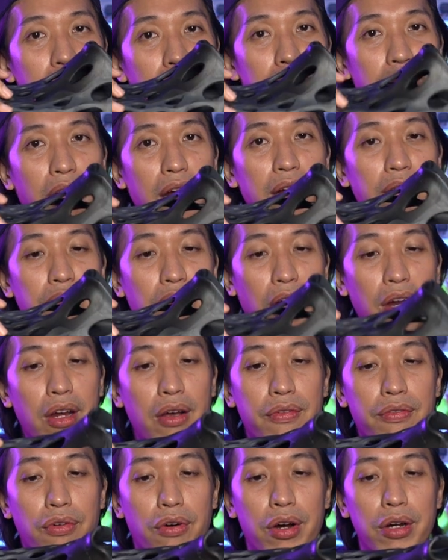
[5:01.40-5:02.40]
Very, very
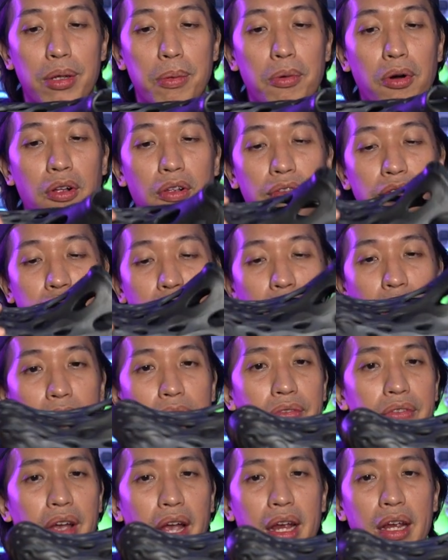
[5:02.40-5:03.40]
affordable for a
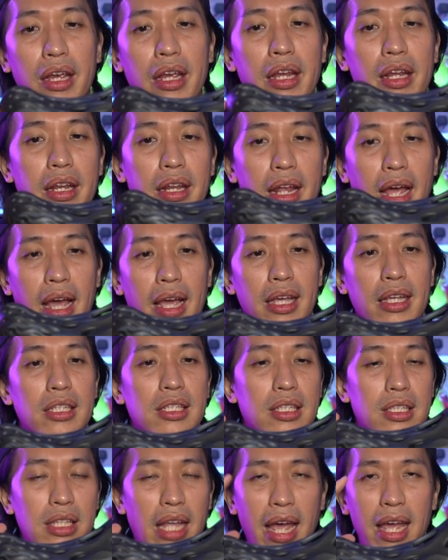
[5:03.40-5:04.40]
very
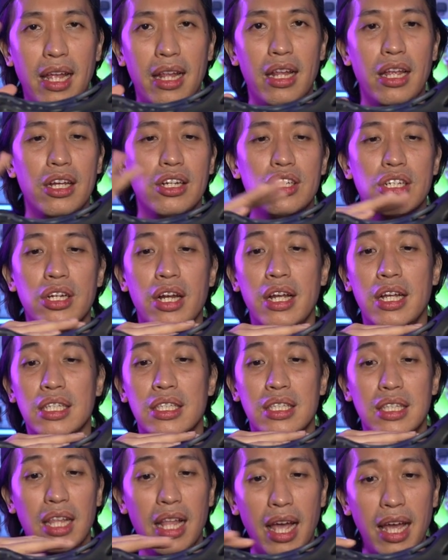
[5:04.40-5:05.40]
nice, stylish
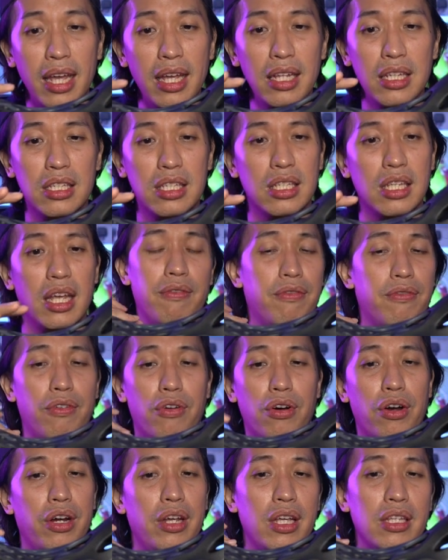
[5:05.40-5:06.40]
slides
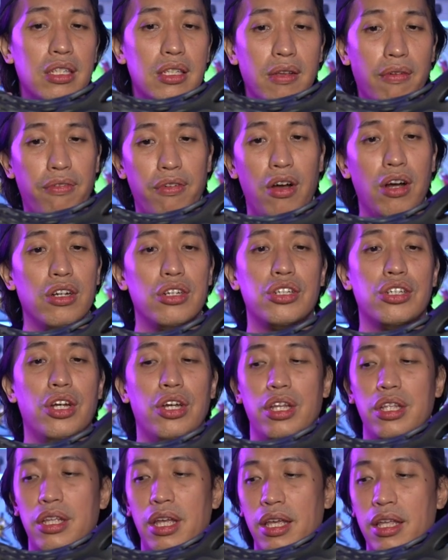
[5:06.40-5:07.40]
for its
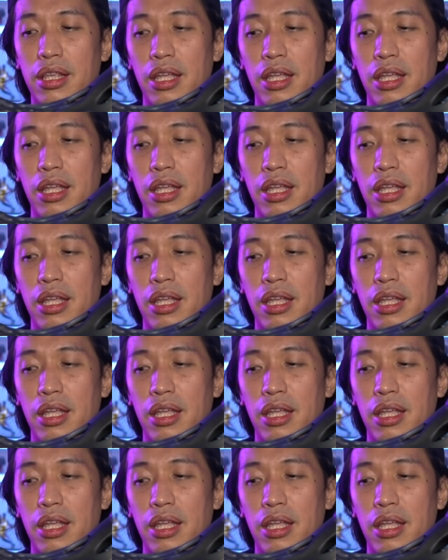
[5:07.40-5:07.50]
function. I